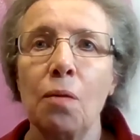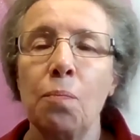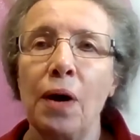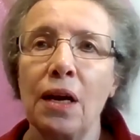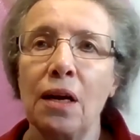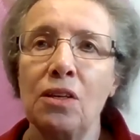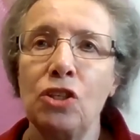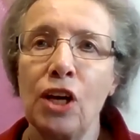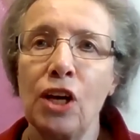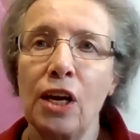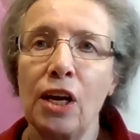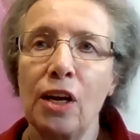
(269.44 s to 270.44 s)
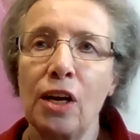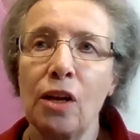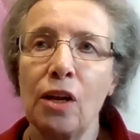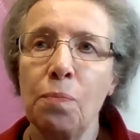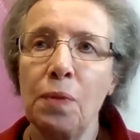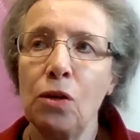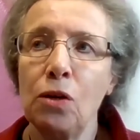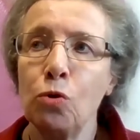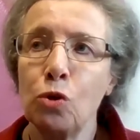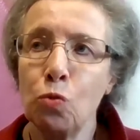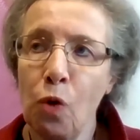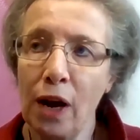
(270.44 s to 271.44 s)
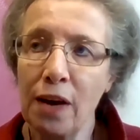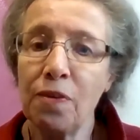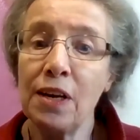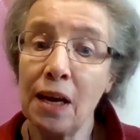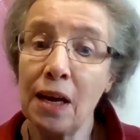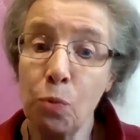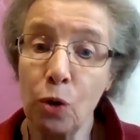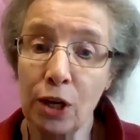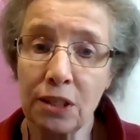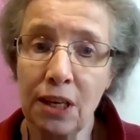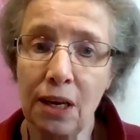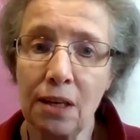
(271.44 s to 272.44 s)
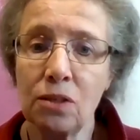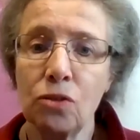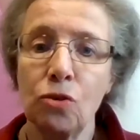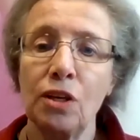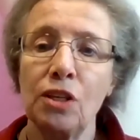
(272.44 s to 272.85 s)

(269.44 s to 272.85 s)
by a gentleman whose wife had breast cancer,